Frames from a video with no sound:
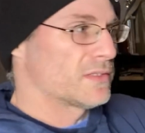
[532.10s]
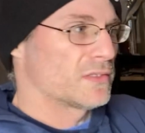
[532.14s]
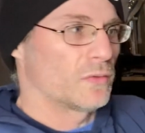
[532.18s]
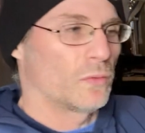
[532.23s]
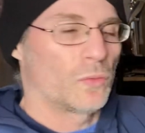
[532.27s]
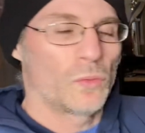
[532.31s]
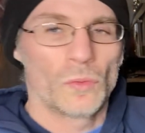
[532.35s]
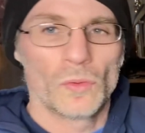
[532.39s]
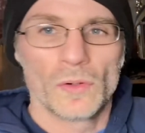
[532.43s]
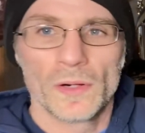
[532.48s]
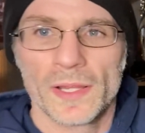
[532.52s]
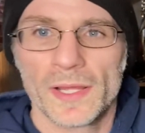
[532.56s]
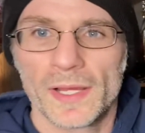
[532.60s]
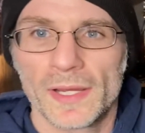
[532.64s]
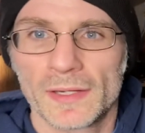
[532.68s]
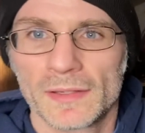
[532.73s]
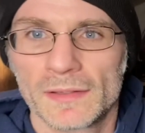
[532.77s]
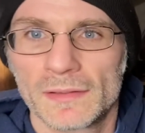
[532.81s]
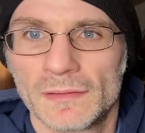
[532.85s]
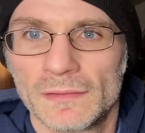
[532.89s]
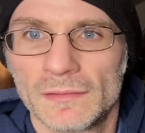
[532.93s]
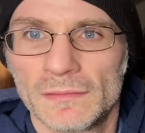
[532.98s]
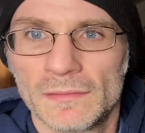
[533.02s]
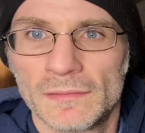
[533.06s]
to Hordak.
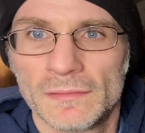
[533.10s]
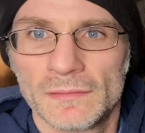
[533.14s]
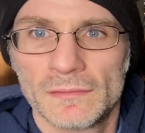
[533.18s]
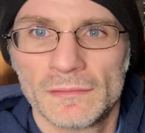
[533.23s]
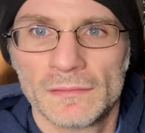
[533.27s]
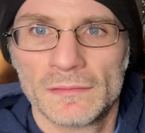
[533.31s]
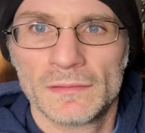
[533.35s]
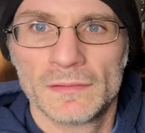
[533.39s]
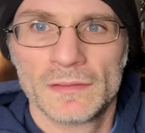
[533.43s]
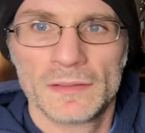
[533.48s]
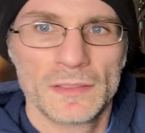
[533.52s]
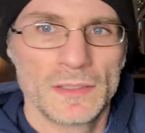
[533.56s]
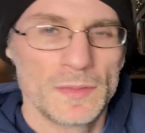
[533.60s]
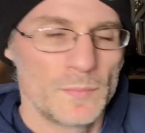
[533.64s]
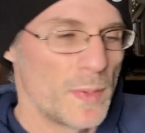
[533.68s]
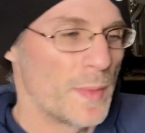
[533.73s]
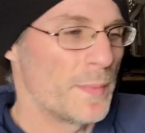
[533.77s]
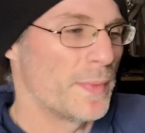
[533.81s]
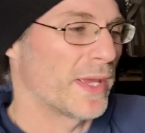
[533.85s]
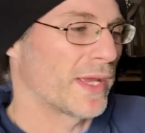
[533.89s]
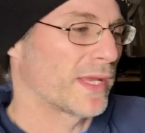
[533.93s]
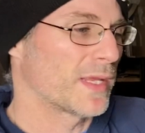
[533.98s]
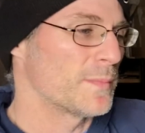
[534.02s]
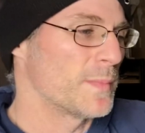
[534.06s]

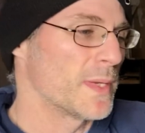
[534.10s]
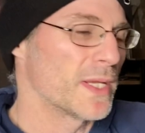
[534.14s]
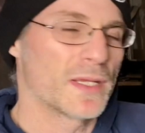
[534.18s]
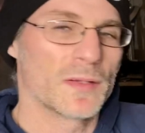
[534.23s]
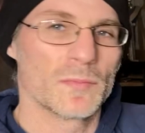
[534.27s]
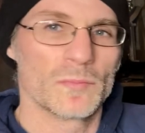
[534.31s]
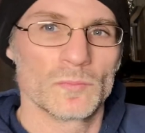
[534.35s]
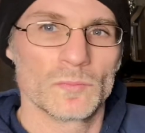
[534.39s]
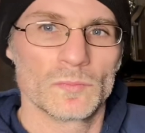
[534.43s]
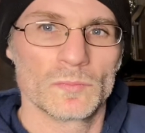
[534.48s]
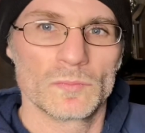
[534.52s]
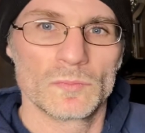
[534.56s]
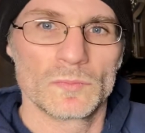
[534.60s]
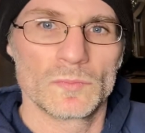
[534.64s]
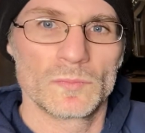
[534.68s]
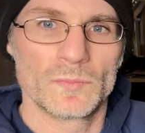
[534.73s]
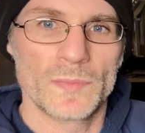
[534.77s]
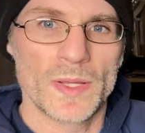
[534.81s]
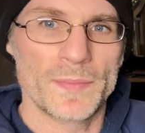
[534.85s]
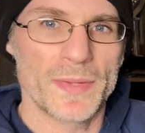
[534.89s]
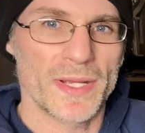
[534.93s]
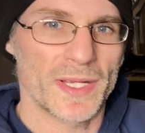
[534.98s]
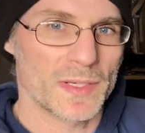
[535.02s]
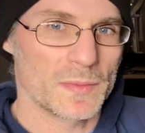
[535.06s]
Maybe I can make him.
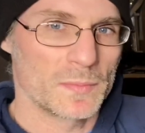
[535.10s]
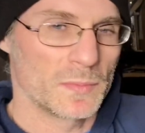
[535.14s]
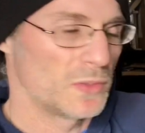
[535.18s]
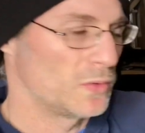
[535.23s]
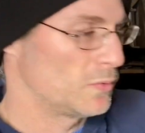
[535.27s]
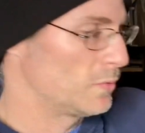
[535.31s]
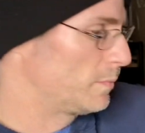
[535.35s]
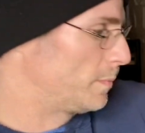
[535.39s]
Maybe I can do a